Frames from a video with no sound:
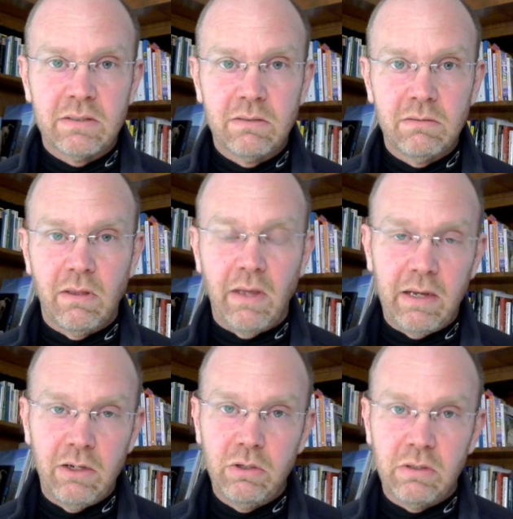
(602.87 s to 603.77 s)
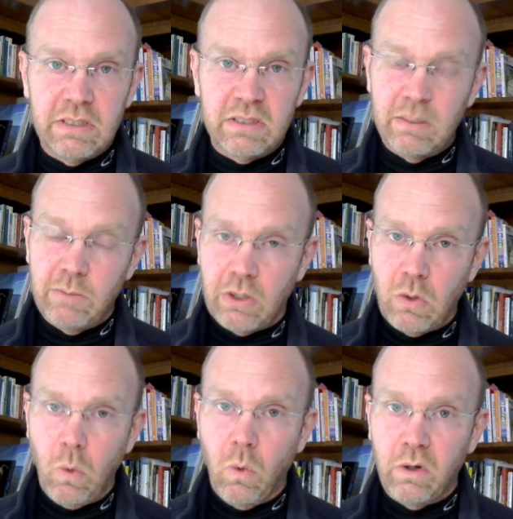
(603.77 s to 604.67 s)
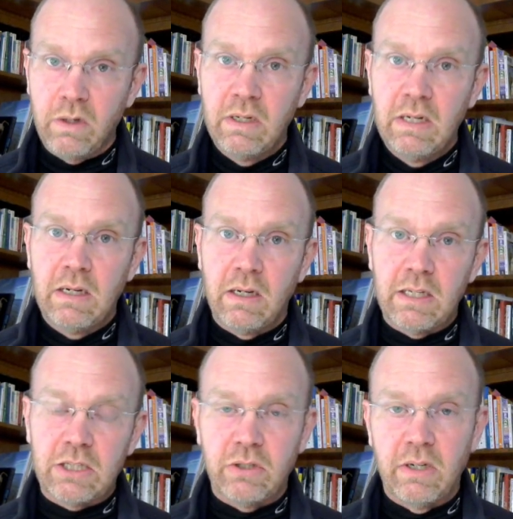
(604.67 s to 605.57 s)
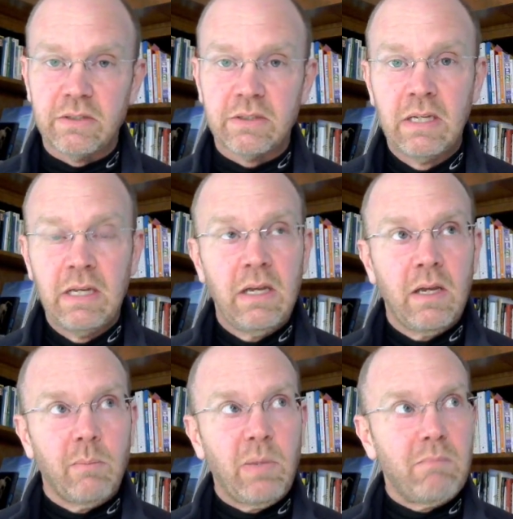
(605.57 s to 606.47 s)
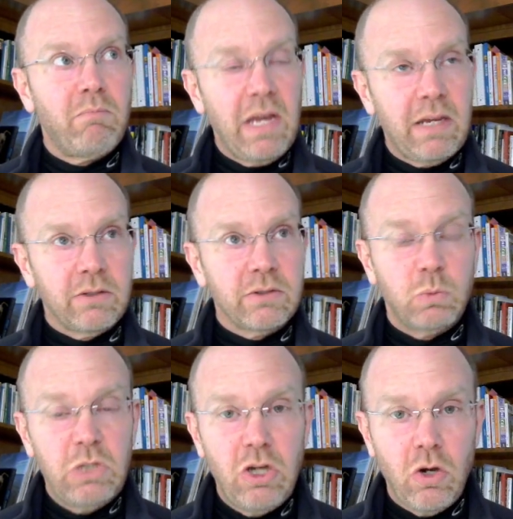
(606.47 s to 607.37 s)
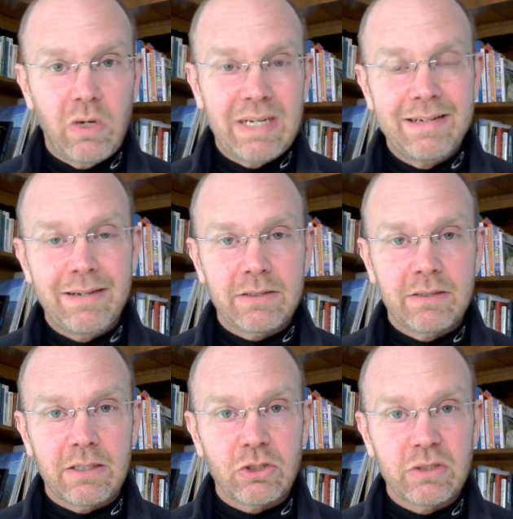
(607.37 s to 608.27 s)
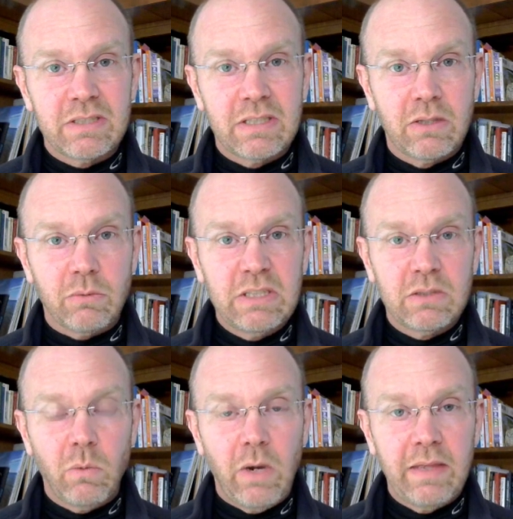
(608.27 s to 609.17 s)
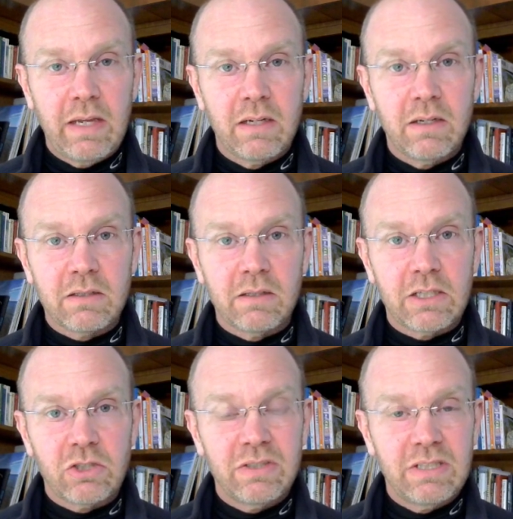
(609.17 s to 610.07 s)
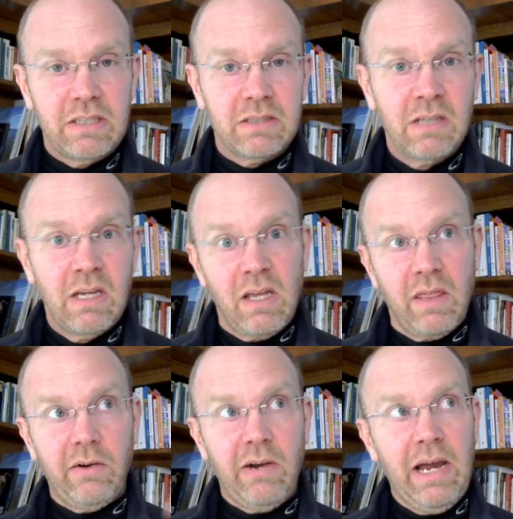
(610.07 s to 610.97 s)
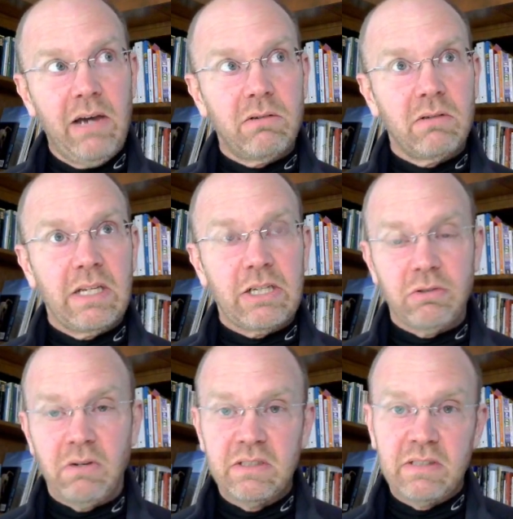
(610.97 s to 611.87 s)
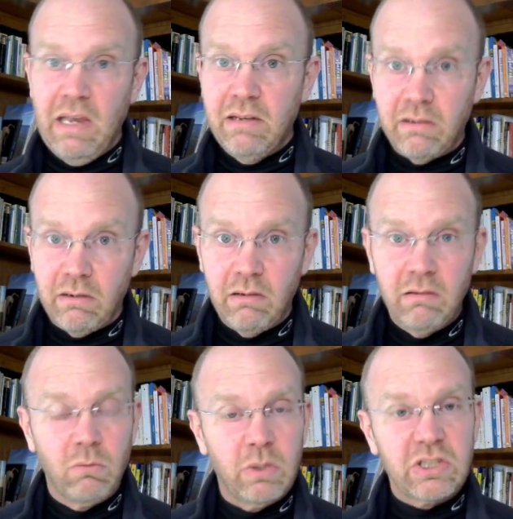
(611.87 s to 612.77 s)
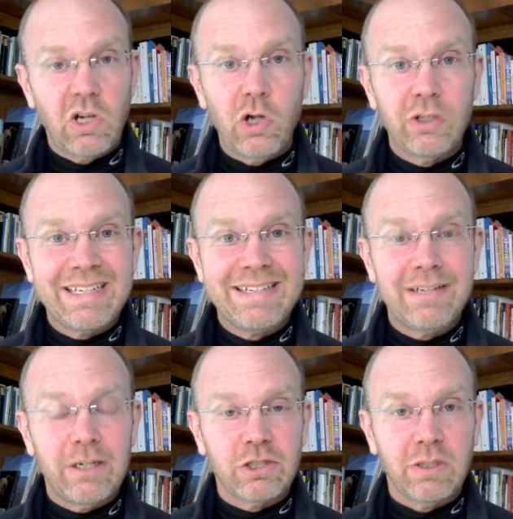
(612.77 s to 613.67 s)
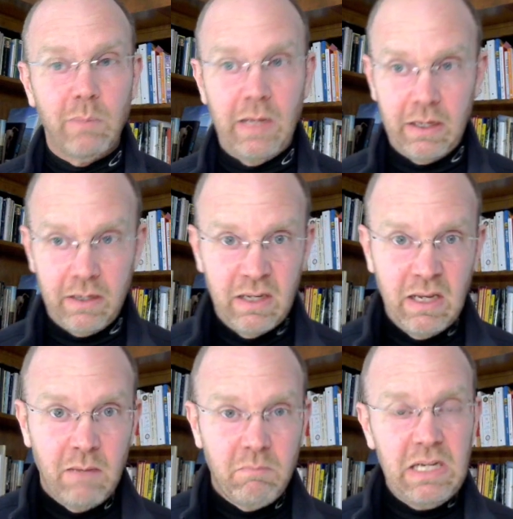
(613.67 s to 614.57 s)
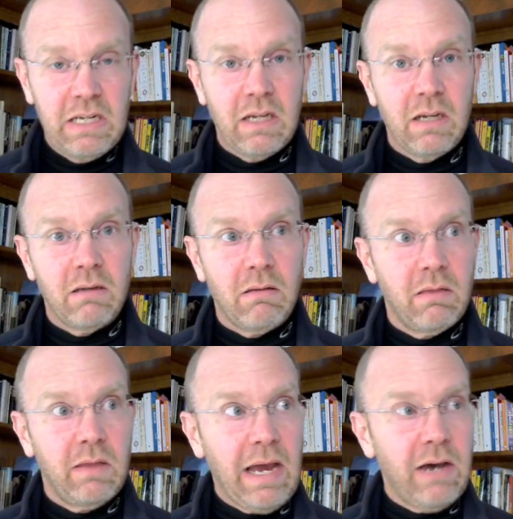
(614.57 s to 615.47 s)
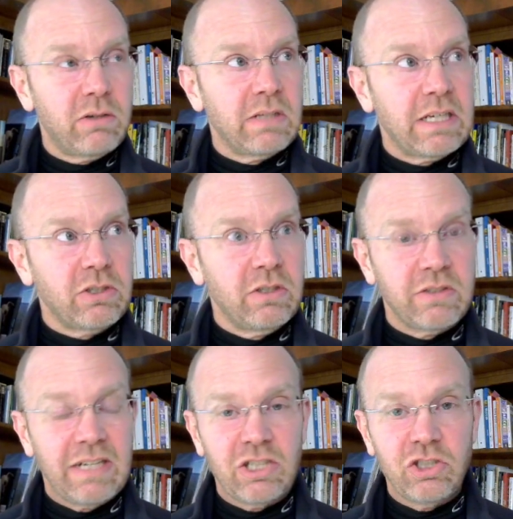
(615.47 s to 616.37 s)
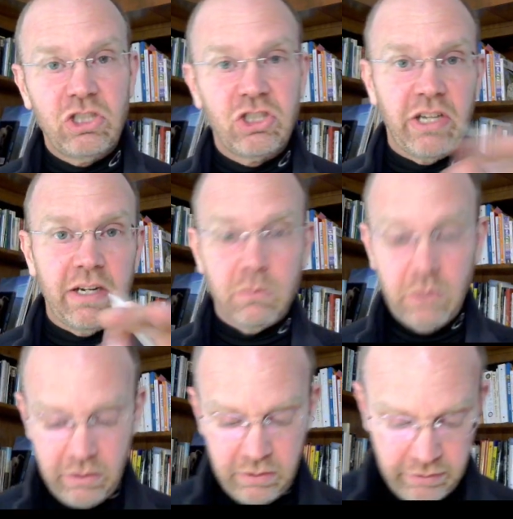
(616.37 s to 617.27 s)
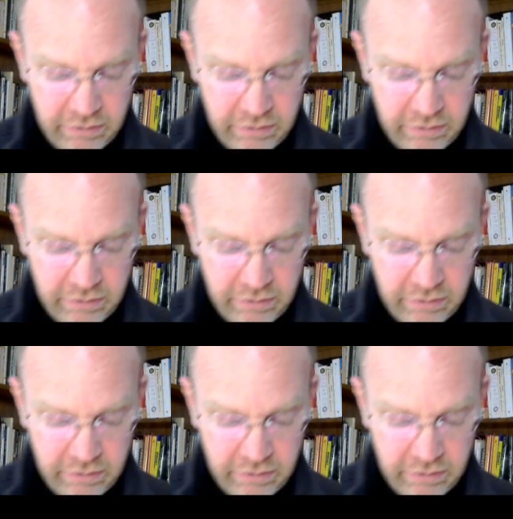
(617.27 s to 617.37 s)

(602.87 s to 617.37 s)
to that nucleus, some of the core electrons. But metals, we know, conduct electricity. And the reason why they conduct electricity is their outer electrons enter what's called a conduction band, meaning the outer electrons are actually shared with all their